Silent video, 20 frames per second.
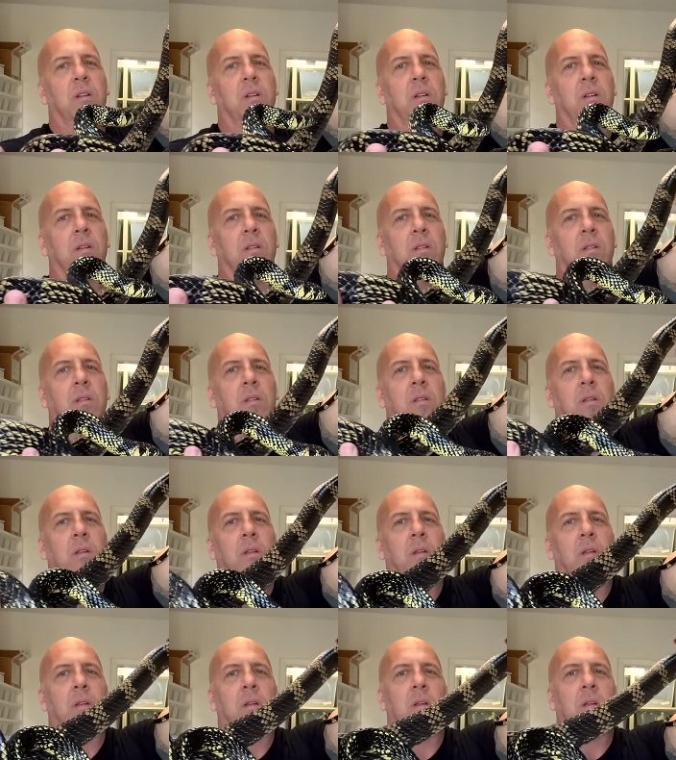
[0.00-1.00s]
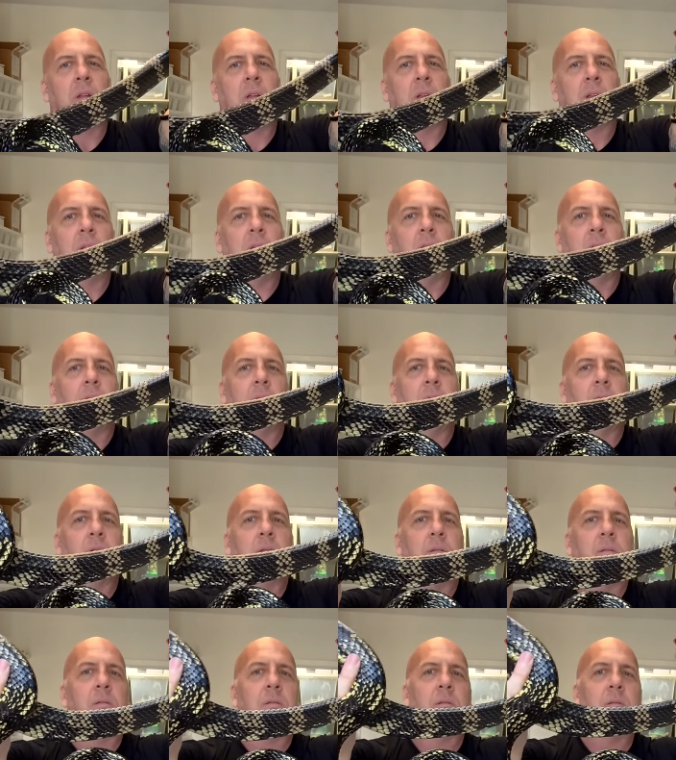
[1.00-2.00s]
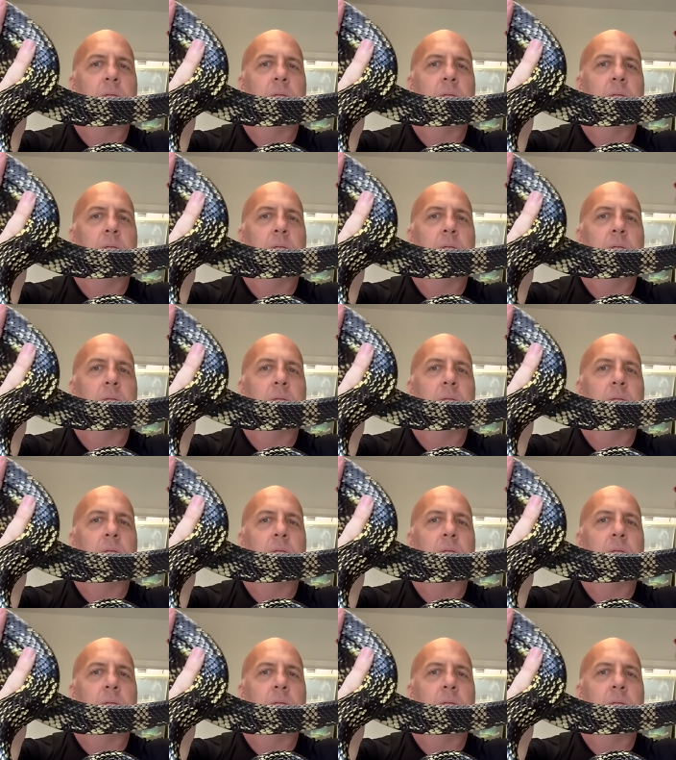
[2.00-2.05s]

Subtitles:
Nothing is said.